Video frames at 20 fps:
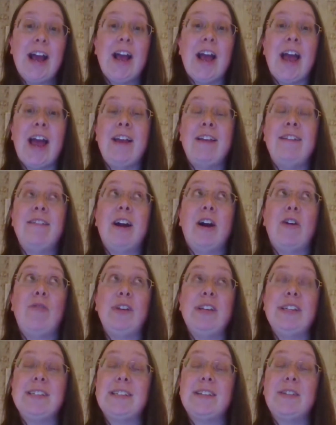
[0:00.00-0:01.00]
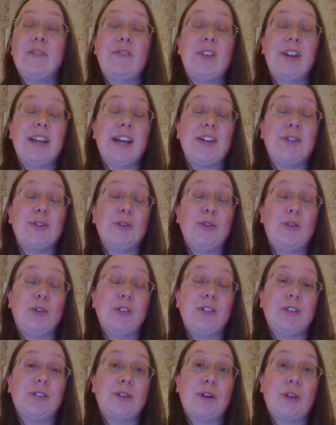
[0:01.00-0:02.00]
In a recent Financial
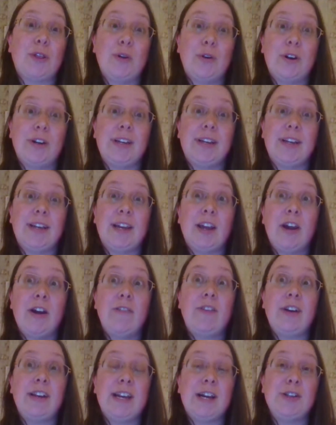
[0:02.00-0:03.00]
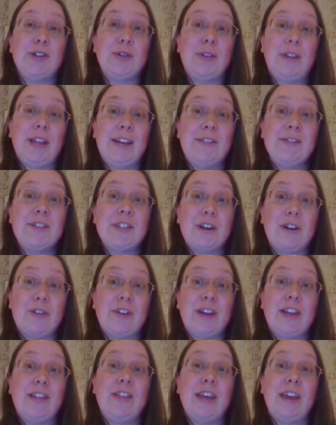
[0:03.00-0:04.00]
Conduct Authority Financial Life
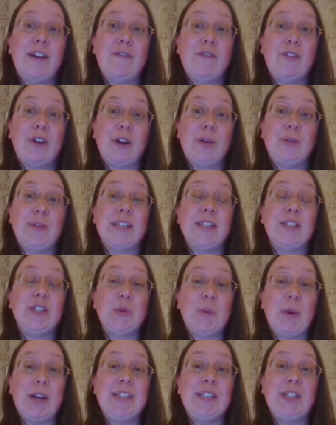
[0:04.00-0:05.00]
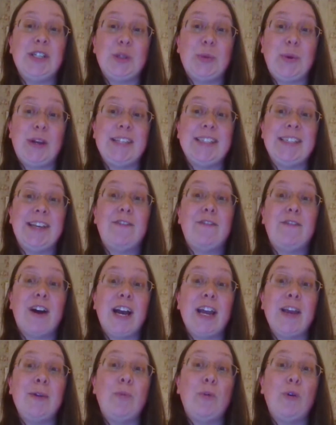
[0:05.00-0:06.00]
Survey, they found in 2020,
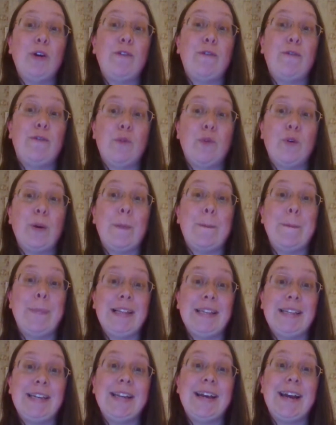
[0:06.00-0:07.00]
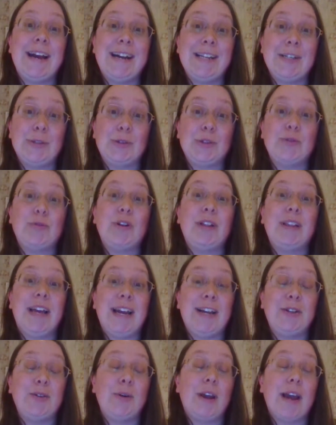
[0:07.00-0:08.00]
5.4 million adults
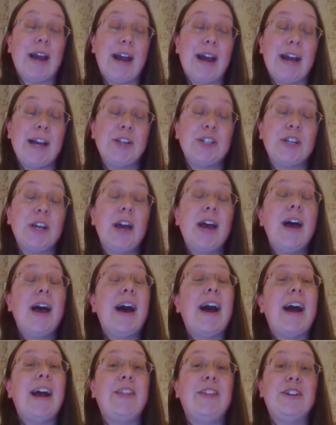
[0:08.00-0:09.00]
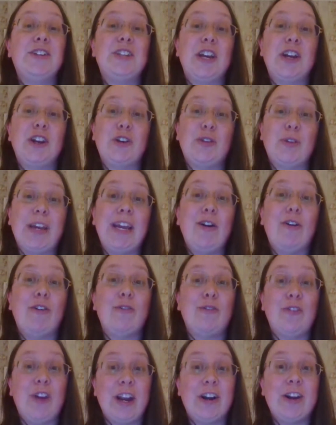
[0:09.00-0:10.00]
relied on cash, either to a great
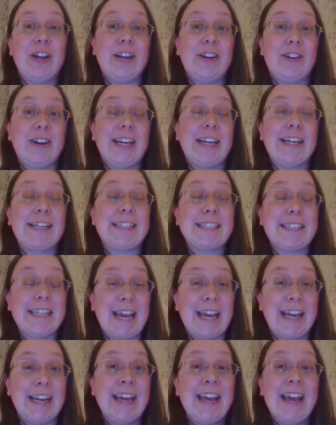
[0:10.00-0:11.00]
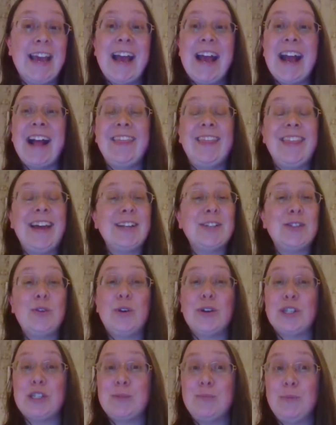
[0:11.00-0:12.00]
or very great extent. And that's
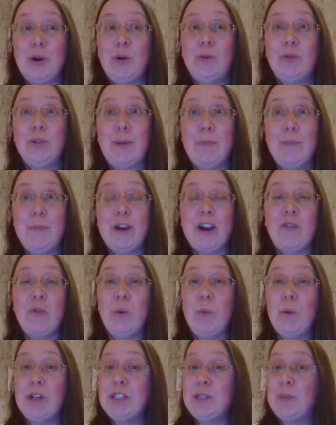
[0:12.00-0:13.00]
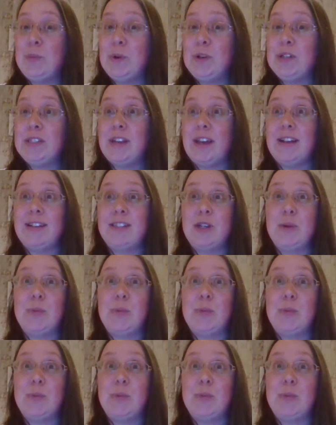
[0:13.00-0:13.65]
not a small number. If we want to put it into